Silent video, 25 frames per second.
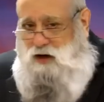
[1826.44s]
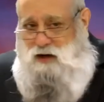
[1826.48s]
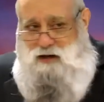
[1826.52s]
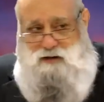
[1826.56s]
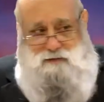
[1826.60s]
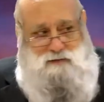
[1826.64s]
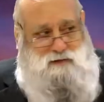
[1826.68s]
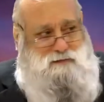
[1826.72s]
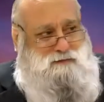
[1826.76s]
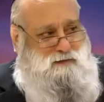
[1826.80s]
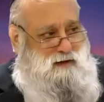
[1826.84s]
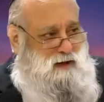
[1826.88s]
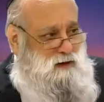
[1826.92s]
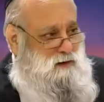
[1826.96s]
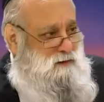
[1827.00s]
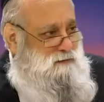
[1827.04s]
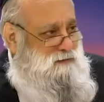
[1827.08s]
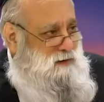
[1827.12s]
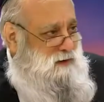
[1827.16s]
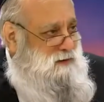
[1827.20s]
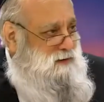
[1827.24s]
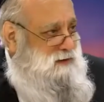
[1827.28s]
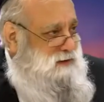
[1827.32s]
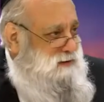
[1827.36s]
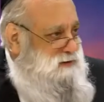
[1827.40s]
kind of a fellow,
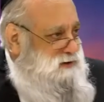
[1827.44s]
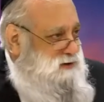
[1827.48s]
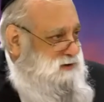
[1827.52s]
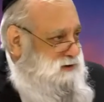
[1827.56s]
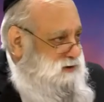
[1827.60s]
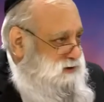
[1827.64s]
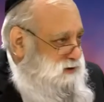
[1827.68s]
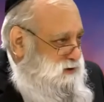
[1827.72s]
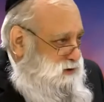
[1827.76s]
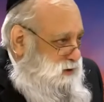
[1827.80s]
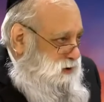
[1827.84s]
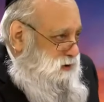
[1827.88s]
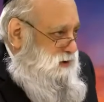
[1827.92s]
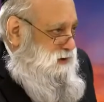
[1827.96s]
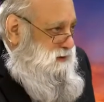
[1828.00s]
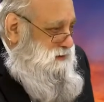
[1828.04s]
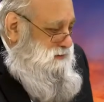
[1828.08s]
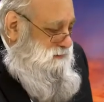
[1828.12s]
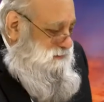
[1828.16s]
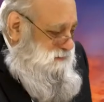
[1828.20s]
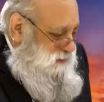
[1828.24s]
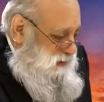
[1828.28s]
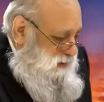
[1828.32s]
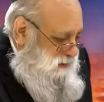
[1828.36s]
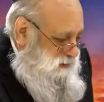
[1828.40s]
very short
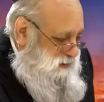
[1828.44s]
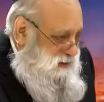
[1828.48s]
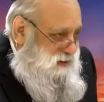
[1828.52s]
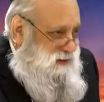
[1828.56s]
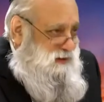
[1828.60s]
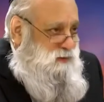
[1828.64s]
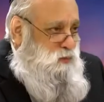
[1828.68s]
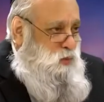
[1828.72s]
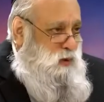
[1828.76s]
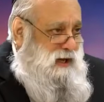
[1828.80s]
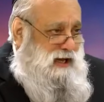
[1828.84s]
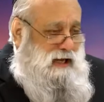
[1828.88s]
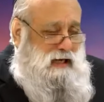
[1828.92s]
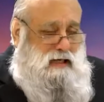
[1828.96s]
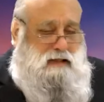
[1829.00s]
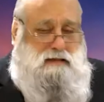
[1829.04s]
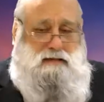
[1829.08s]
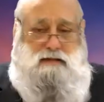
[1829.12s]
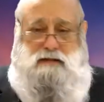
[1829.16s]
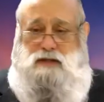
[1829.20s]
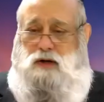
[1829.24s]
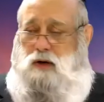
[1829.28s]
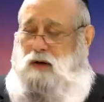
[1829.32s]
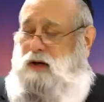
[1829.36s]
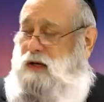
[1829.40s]
and very weak
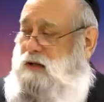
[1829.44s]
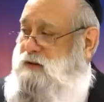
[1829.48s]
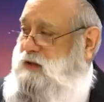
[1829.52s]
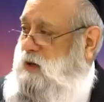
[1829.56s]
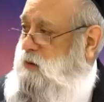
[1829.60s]
and so on.